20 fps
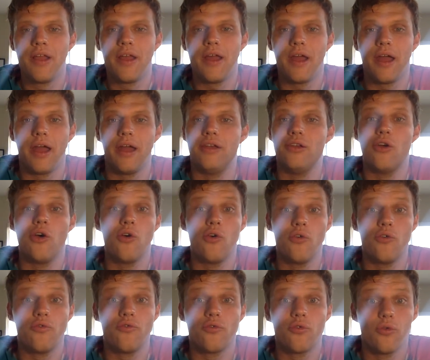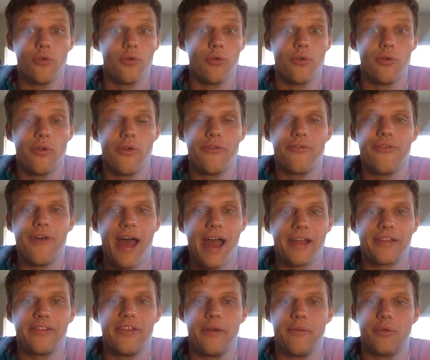I know for a
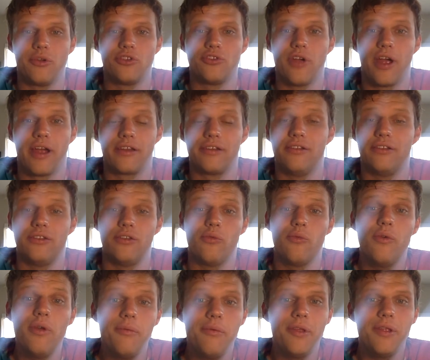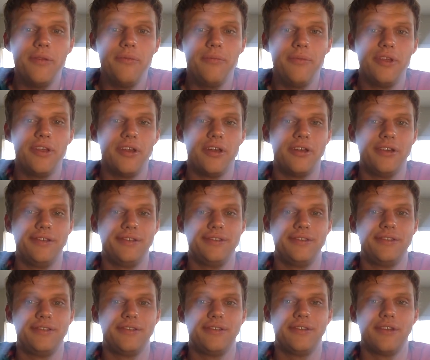fact that I'm attracted to women
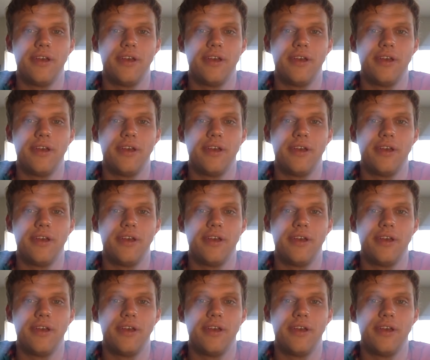because,